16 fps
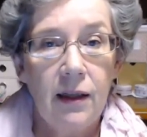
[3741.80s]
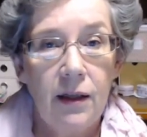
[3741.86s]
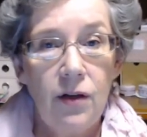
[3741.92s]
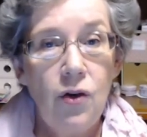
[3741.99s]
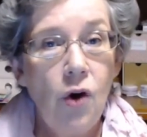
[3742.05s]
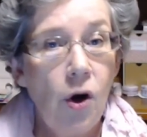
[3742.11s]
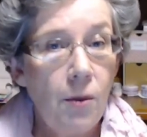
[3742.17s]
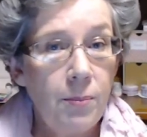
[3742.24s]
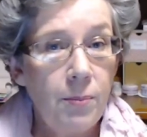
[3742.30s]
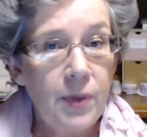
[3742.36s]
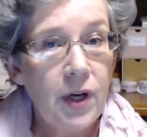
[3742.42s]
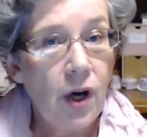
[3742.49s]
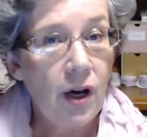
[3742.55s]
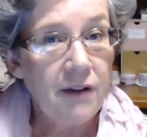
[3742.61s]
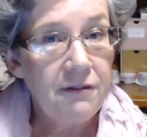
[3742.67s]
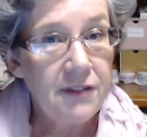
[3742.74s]
not be
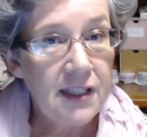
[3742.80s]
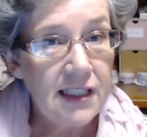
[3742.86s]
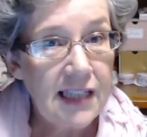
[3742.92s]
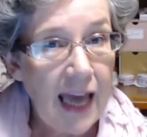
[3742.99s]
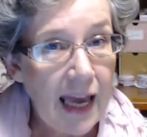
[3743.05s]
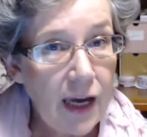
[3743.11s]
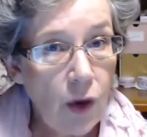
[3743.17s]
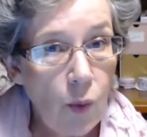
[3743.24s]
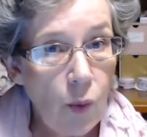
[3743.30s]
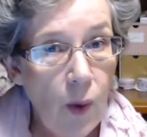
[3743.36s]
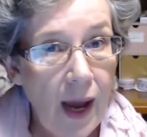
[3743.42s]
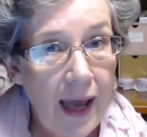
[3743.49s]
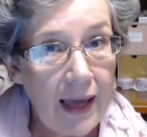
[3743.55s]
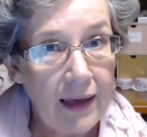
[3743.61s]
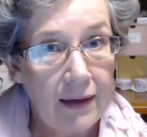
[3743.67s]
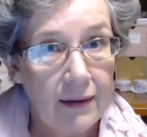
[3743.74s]
going for the
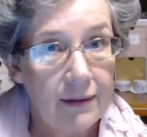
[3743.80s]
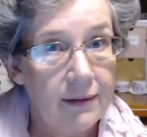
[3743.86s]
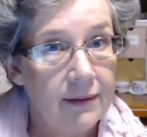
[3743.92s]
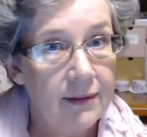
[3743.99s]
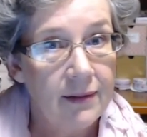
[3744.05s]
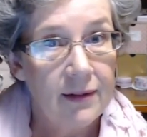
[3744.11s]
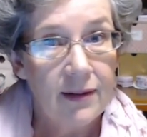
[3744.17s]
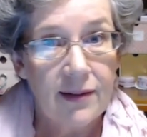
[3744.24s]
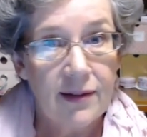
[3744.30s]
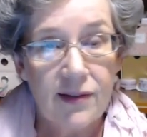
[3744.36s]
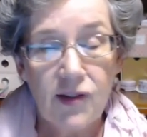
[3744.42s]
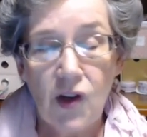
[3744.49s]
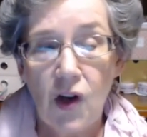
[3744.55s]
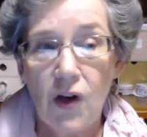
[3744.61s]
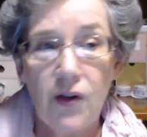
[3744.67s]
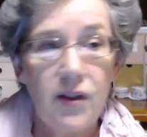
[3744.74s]
takeaway.
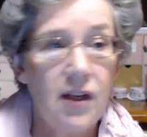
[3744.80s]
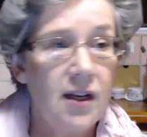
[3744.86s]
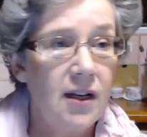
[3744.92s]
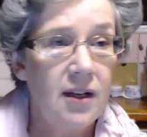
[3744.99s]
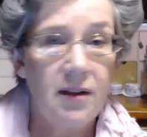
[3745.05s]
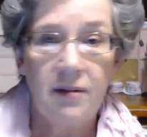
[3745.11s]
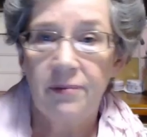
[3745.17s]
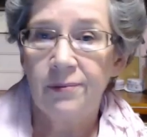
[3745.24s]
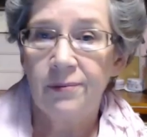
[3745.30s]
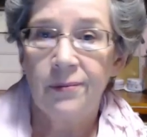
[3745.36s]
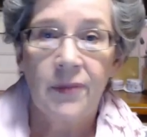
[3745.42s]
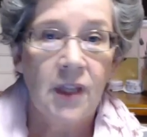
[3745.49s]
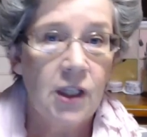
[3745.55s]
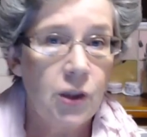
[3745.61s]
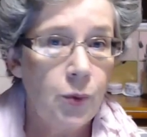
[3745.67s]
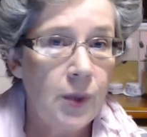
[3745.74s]
So the
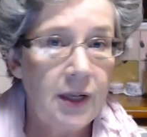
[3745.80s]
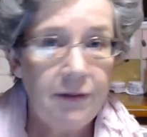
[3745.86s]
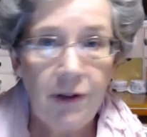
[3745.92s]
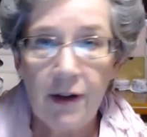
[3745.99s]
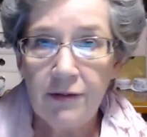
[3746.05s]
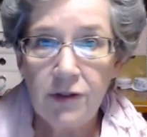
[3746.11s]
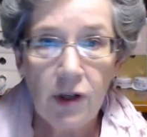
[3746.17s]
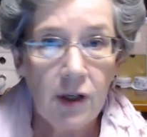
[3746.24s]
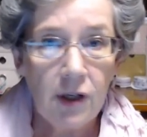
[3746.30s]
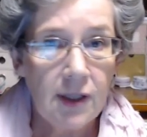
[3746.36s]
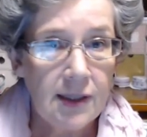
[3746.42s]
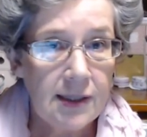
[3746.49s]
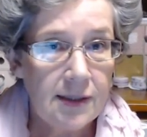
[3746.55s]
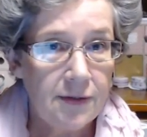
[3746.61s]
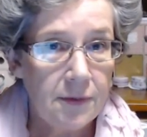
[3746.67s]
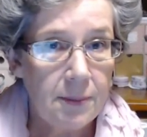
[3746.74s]

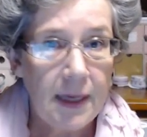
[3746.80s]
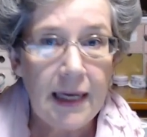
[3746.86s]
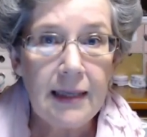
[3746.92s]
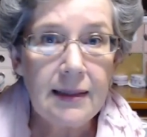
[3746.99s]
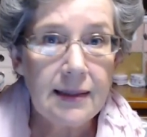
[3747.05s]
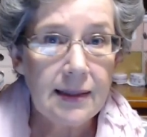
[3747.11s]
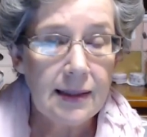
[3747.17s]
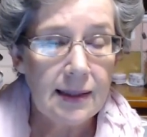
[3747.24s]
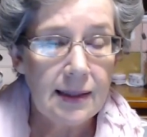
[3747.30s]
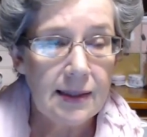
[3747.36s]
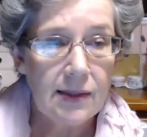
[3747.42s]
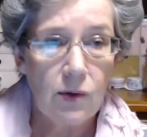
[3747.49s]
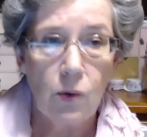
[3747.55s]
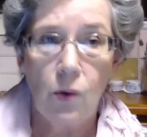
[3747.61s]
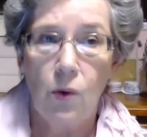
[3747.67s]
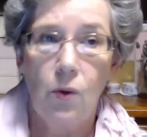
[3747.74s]
$25 for pizzas
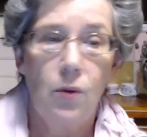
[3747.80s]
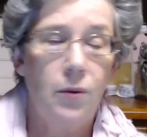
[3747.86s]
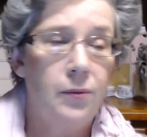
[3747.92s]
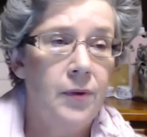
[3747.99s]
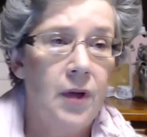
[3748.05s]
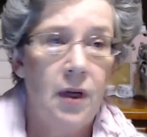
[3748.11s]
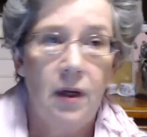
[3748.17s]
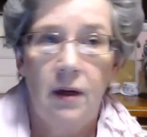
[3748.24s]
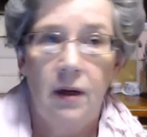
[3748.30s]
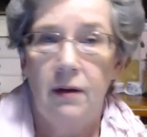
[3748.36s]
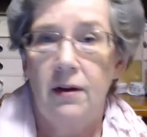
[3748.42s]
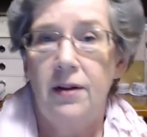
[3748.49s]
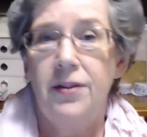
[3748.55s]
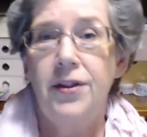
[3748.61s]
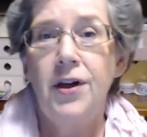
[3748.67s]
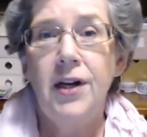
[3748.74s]
or
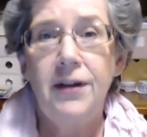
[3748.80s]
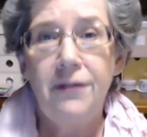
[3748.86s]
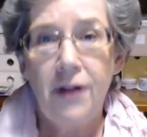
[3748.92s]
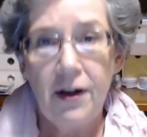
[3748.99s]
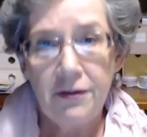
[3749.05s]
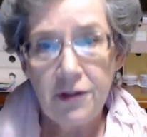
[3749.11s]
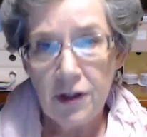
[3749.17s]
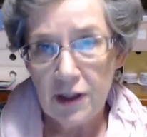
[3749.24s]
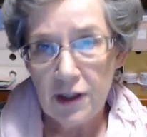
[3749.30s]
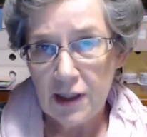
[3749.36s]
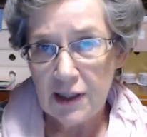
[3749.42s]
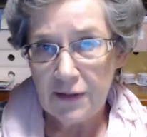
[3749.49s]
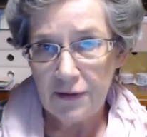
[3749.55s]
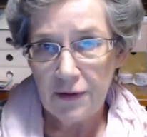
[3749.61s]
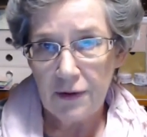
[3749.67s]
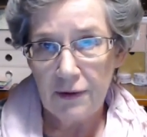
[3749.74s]

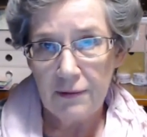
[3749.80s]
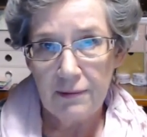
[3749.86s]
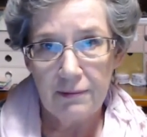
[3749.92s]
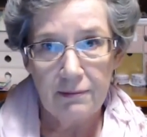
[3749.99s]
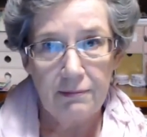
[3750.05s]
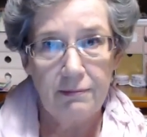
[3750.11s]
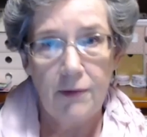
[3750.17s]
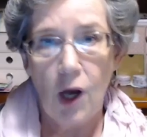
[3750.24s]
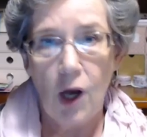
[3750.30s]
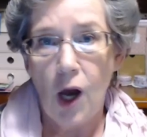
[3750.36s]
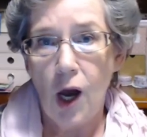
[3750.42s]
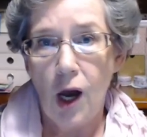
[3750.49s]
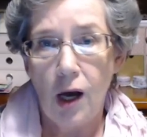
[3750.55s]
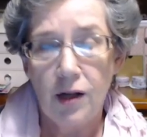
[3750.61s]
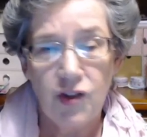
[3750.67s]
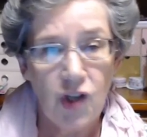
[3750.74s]
$35
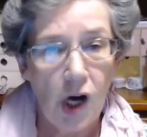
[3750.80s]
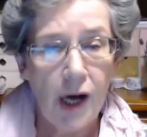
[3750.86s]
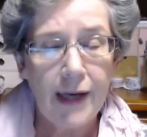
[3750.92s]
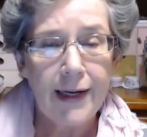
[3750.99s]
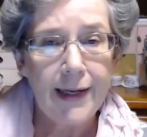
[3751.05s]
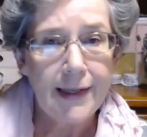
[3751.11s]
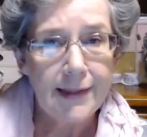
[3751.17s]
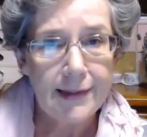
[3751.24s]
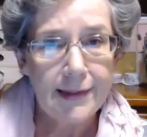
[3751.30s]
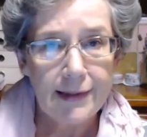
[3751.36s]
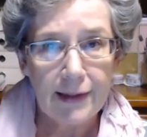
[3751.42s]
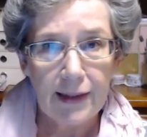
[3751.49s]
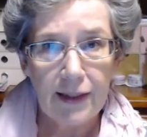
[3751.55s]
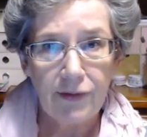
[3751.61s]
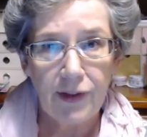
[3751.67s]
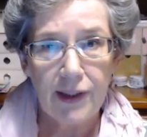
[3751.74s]
for Chinese
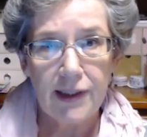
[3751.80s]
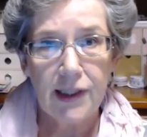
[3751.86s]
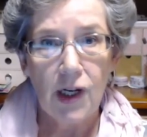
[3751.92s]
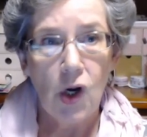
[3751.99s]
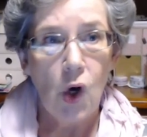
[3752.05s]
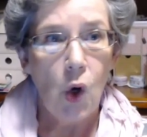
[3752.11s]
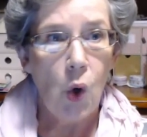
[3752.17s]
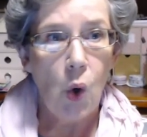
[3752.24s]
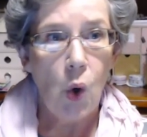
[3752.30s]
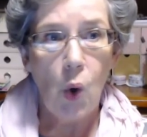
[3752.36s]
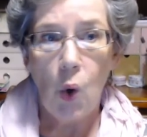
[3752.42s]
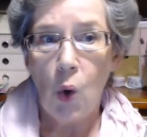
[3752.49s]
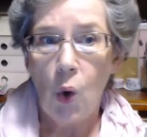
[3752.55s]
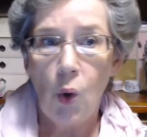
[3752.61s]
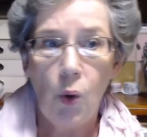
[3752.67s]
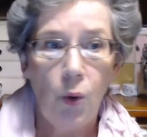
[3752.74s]
delivered
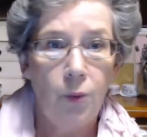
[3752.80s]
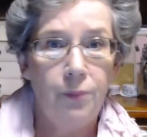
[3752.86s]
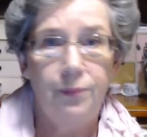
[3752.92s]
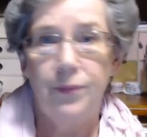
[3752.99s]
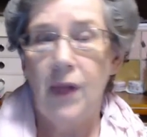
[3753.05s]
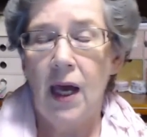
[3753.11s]
or